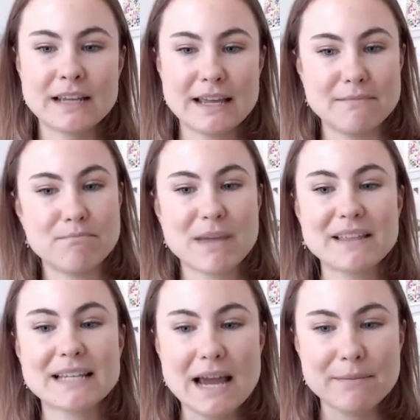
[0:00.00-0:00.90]
And by the
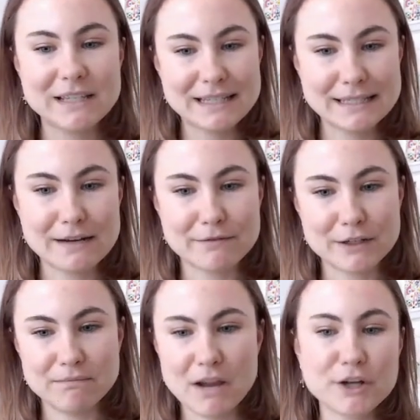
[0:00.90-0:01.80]
time it's
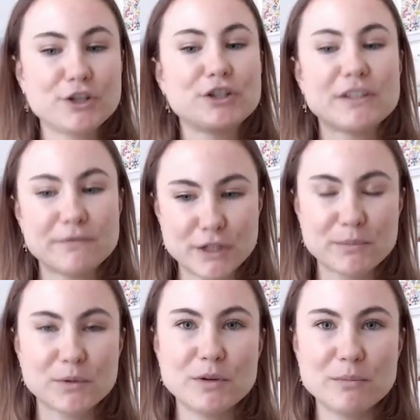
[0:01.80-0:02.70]
discovered, hundreds of
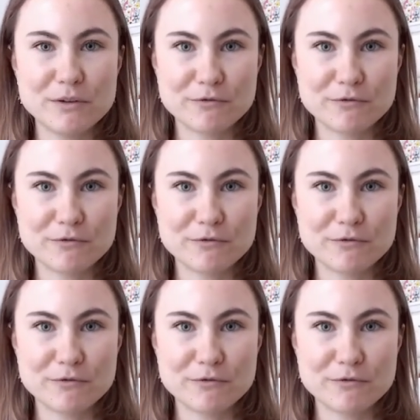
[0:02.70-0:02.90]
chips will have been